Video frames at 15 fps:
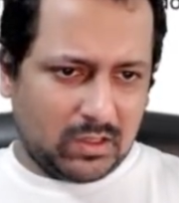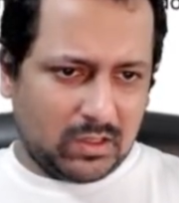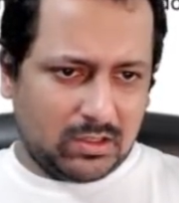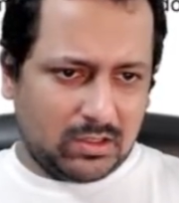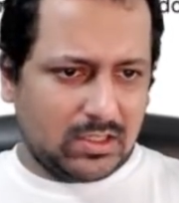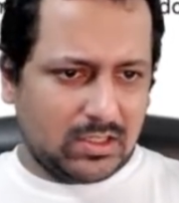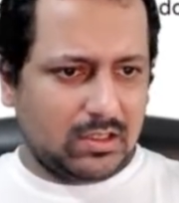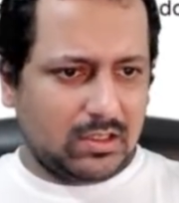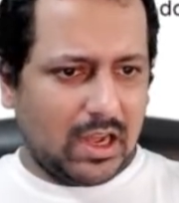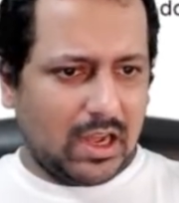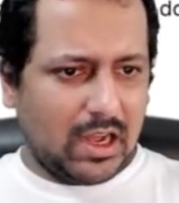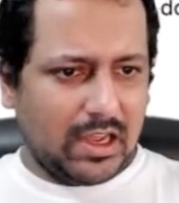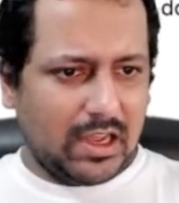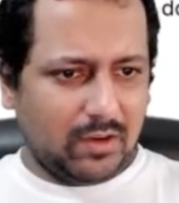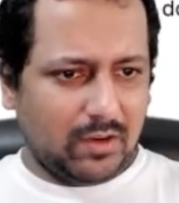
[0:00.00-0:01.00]
this
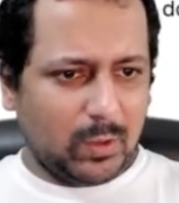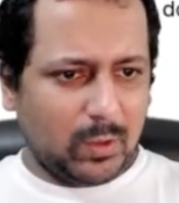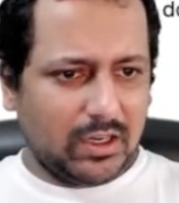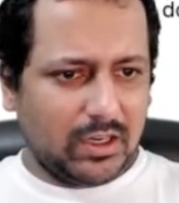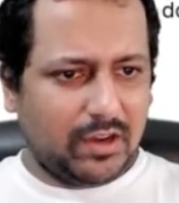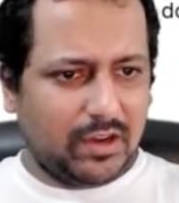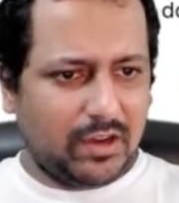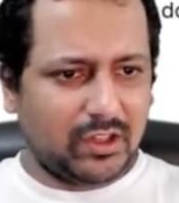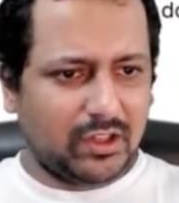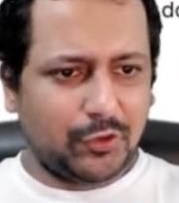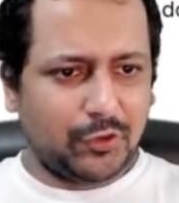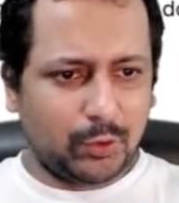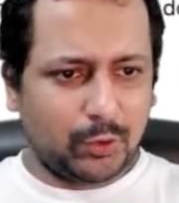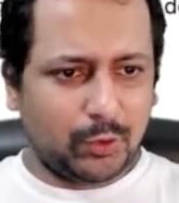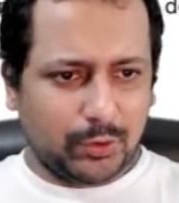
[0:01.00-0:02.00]
guy converted everything
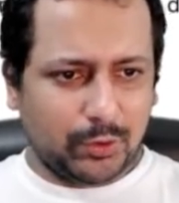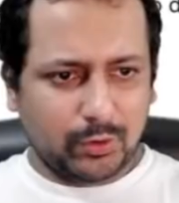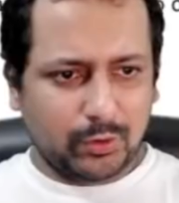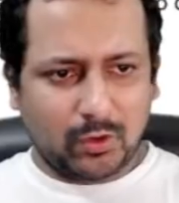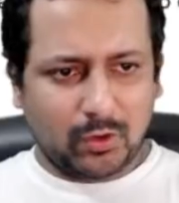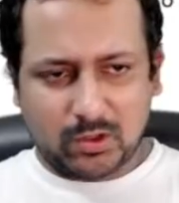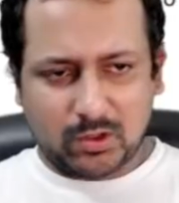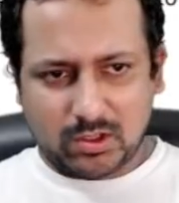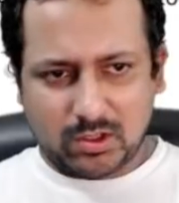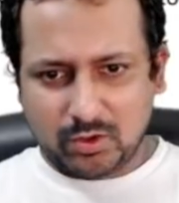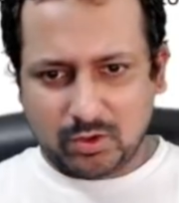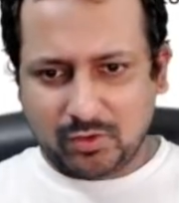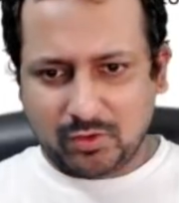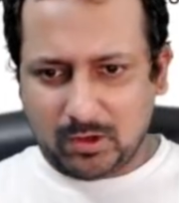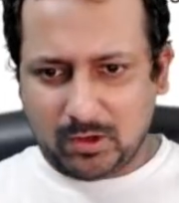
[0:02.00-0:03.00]
to 2 to 4 cross
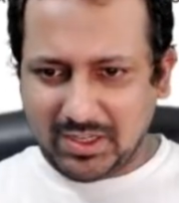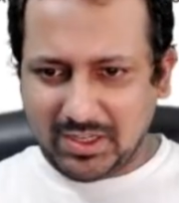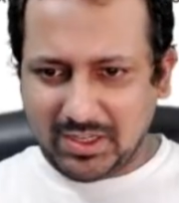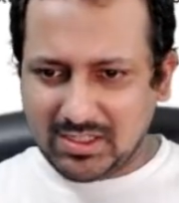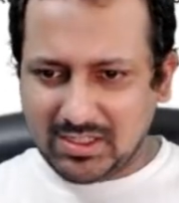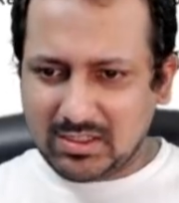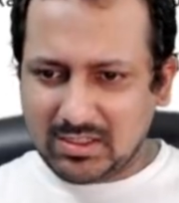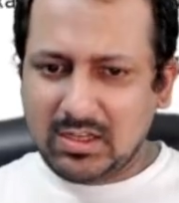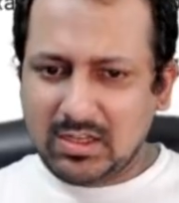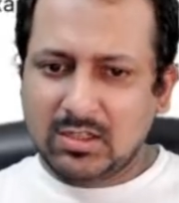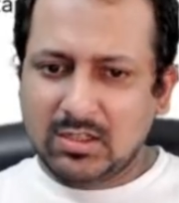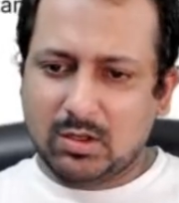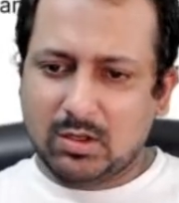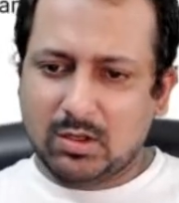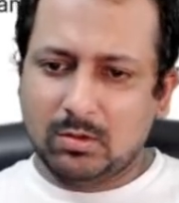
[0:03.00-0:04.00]
2 to 4 images.
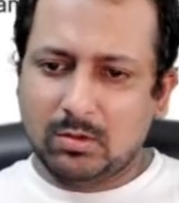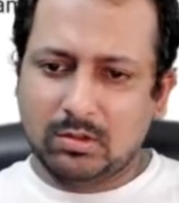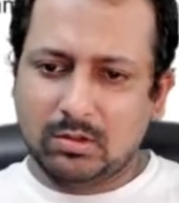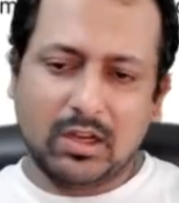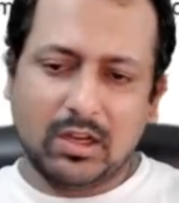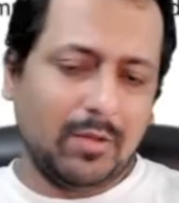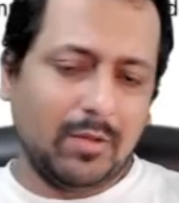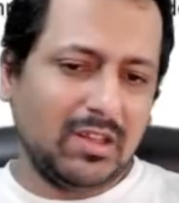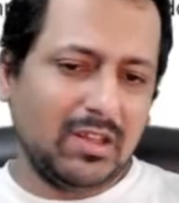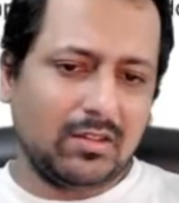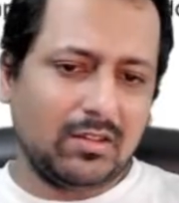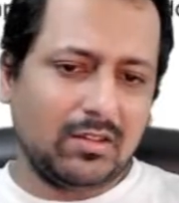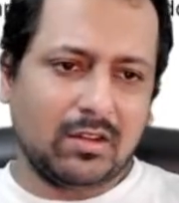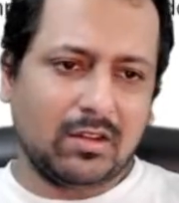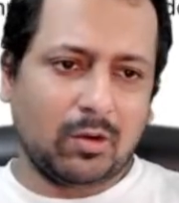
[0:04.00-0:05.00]
So the
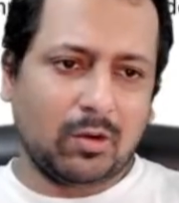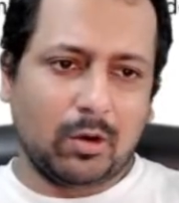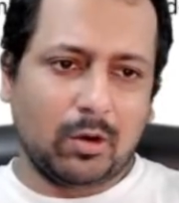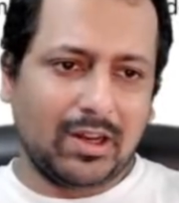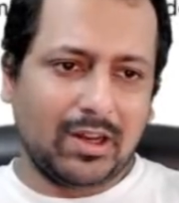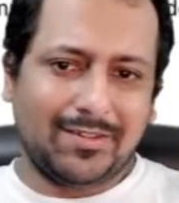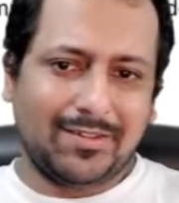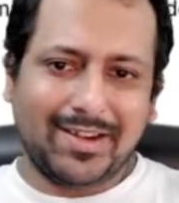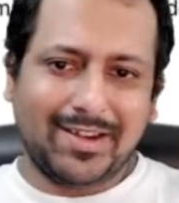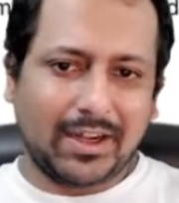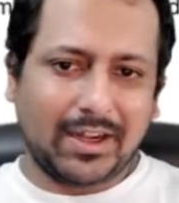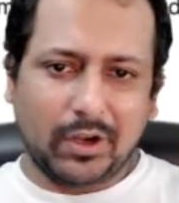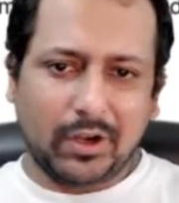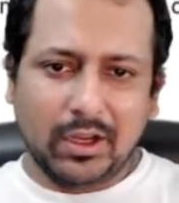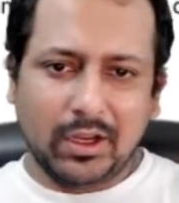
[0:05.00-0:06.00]
images are stored in a
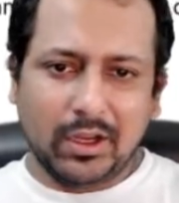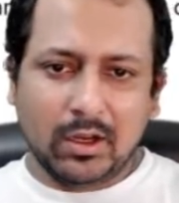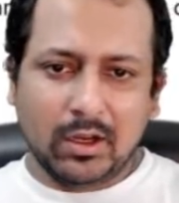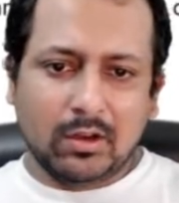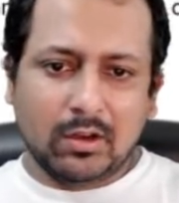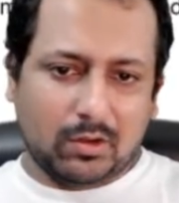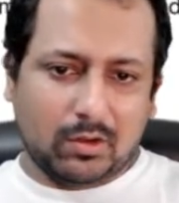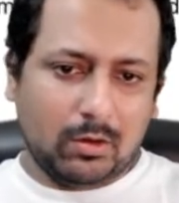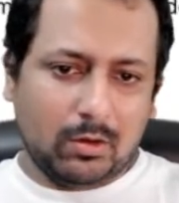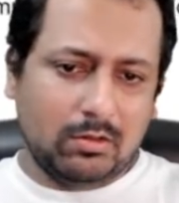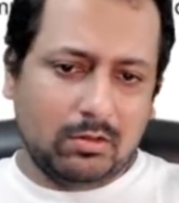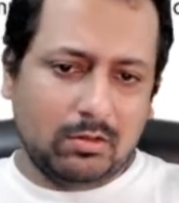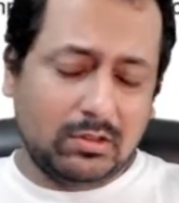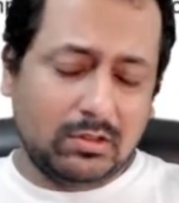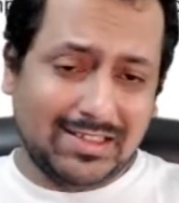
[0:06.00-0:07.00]
directory.
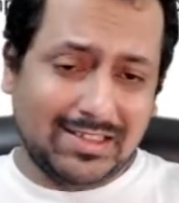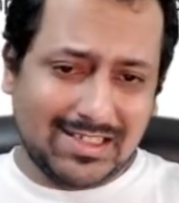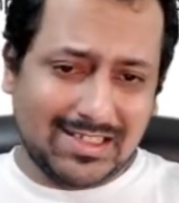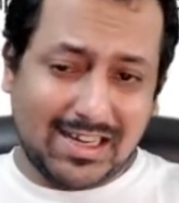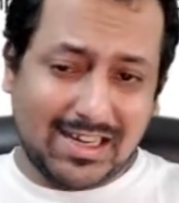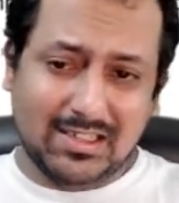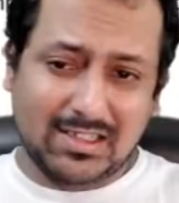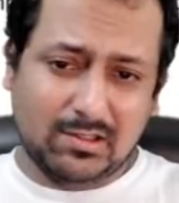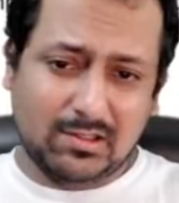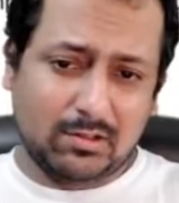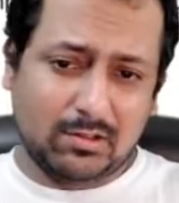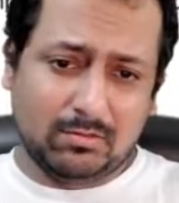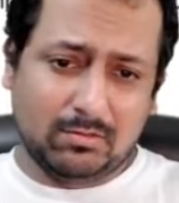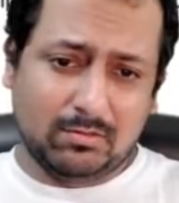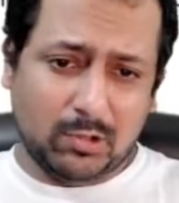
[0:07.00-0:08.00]
So that's nice. So
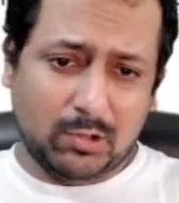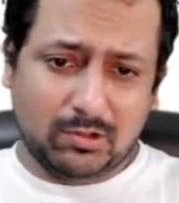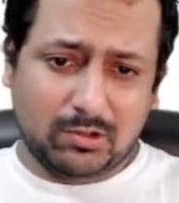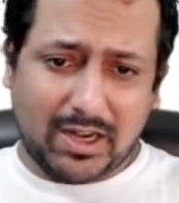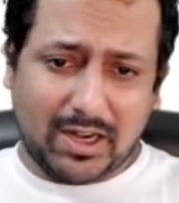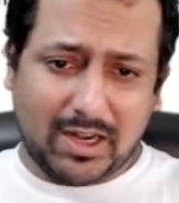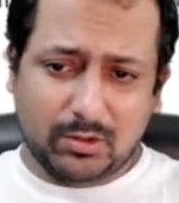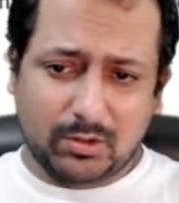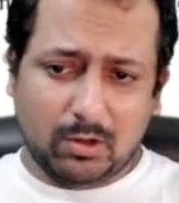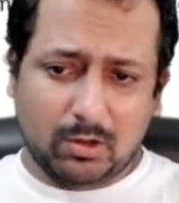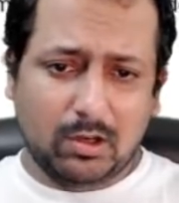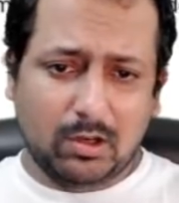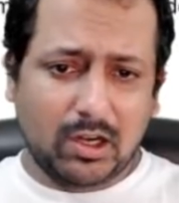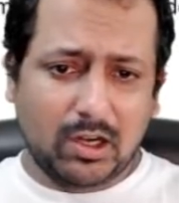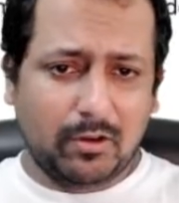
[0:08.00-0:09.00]
don't try to
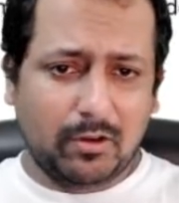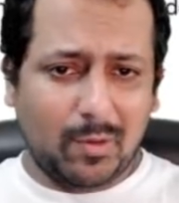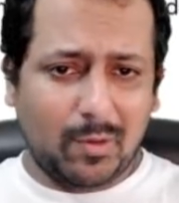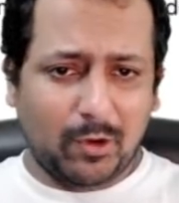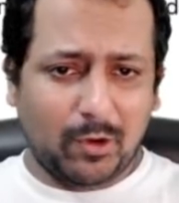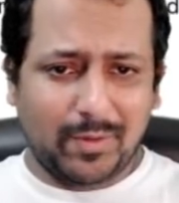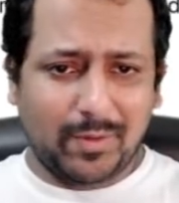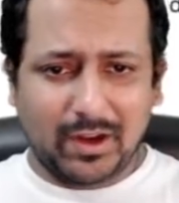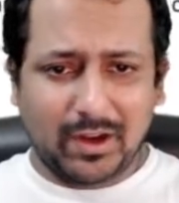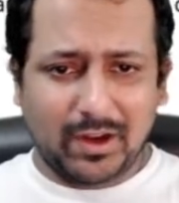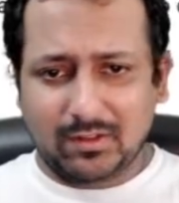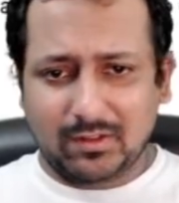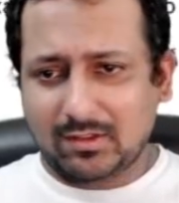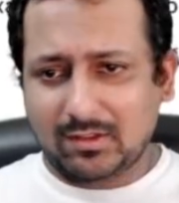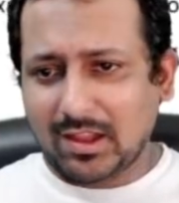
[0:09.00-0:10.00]
load it into memory,
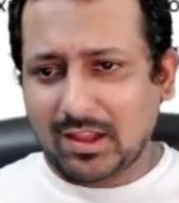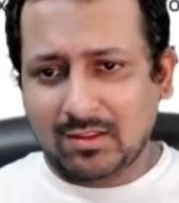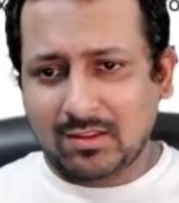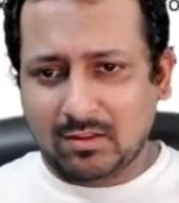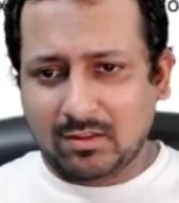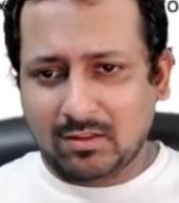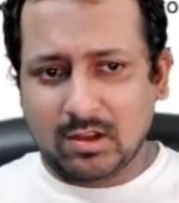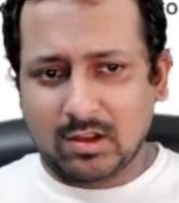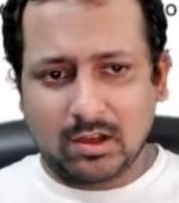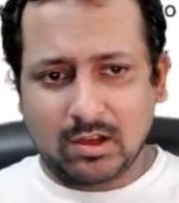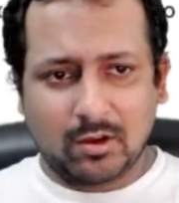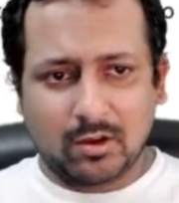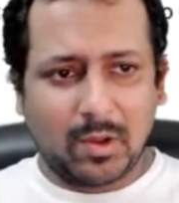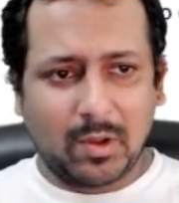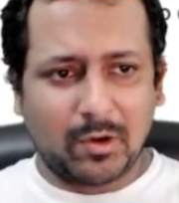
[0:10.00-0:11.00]
because then
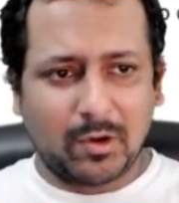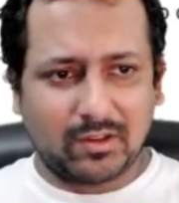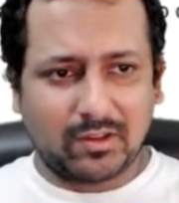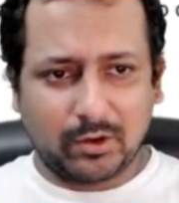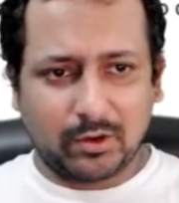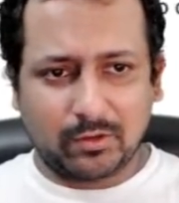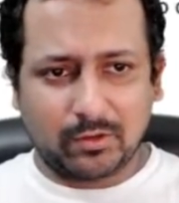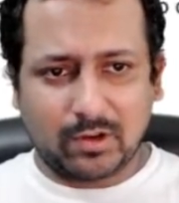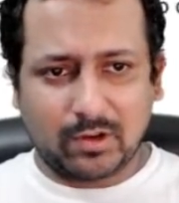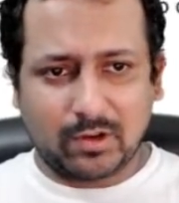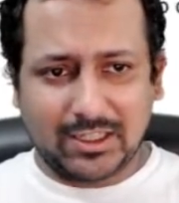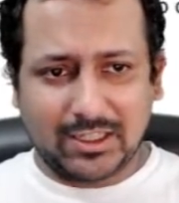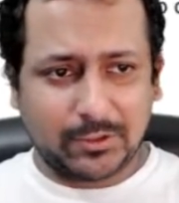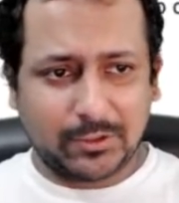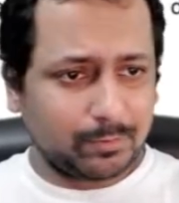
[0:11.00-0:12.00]
your memory is going to
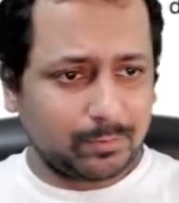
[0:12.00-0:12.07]
crash.